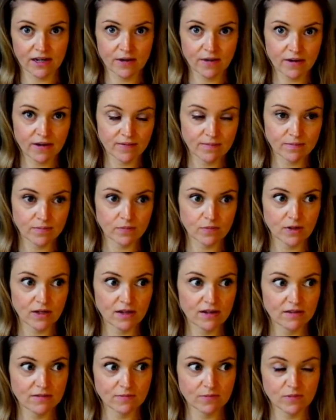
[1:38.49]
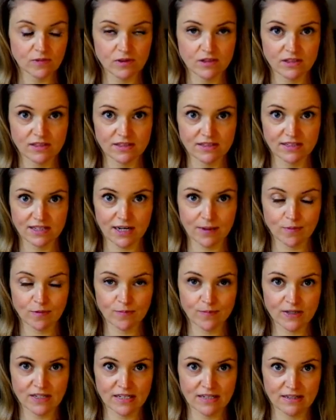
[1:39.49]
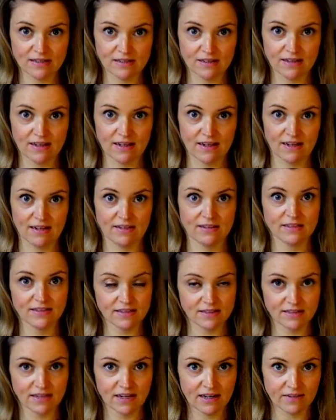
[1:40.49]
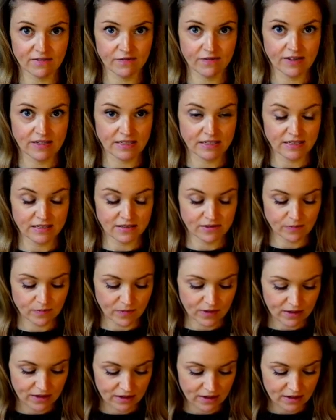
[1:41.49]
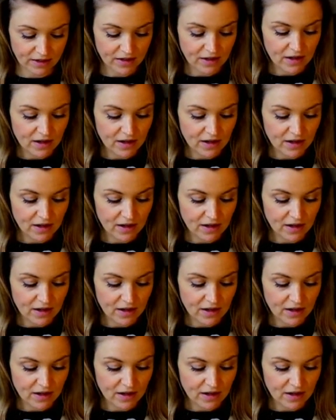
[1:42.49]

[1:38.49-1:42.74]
I'm the type of person that likes to start and finish something.